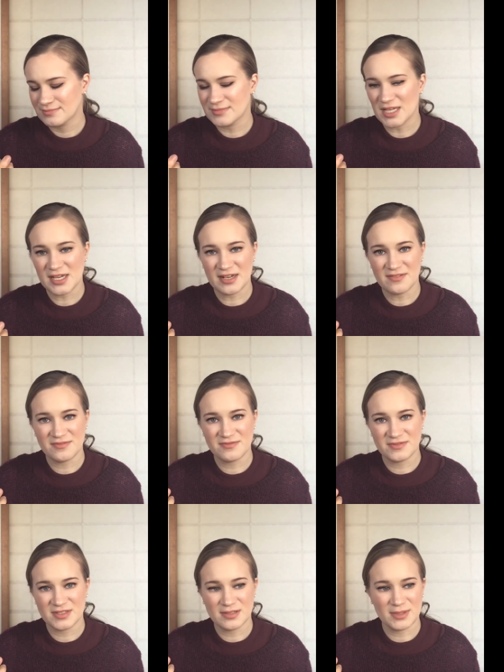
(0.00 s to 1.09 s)
I have
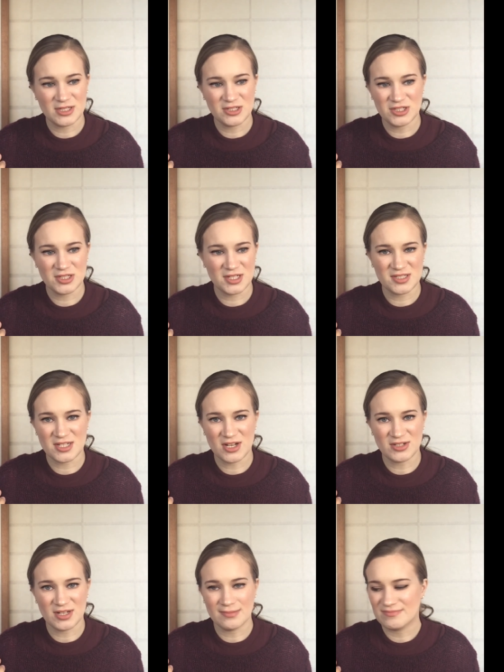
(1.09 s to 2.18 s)
a bunch. I
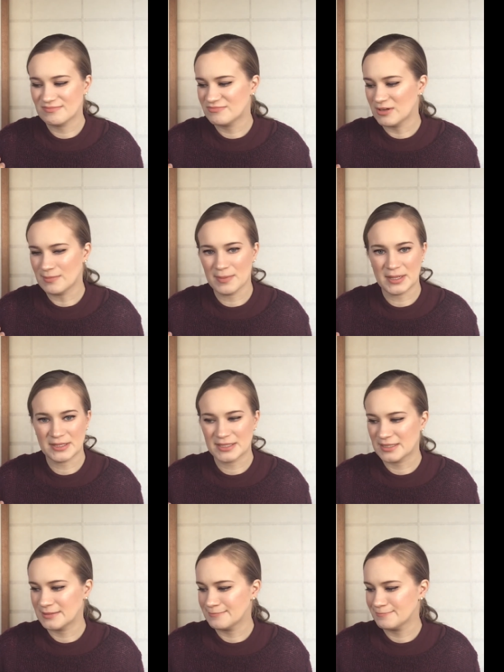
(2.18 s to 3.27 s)
stocked up from
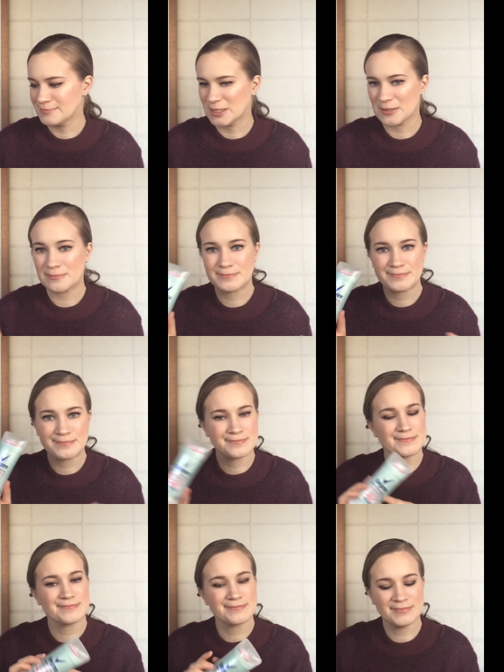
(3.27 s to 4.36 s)
America. So,
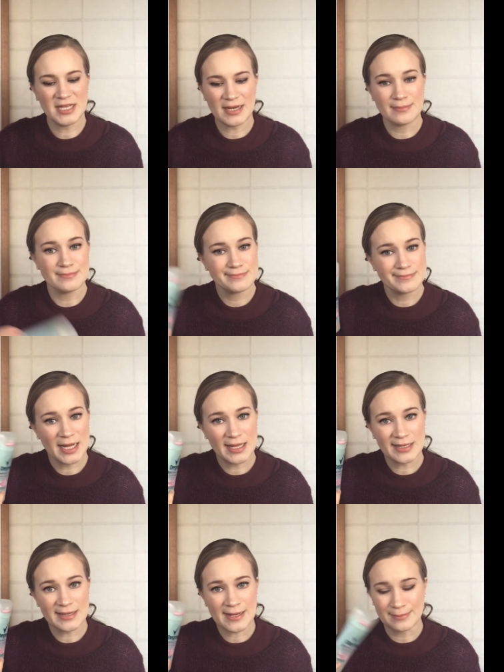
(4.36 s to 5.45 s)
yeah, I
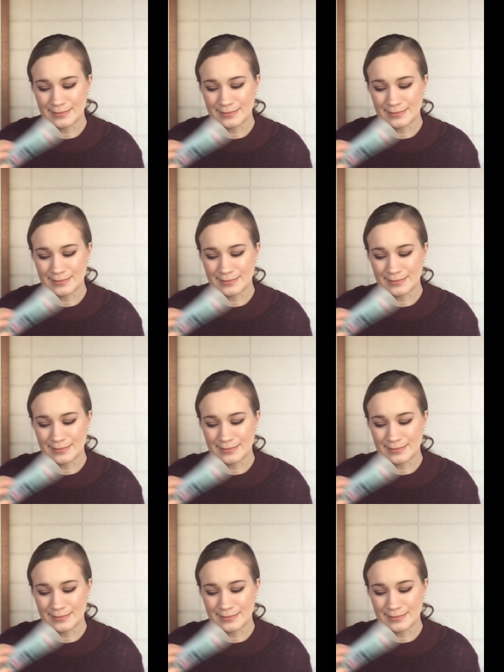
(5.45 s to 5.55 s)
like that.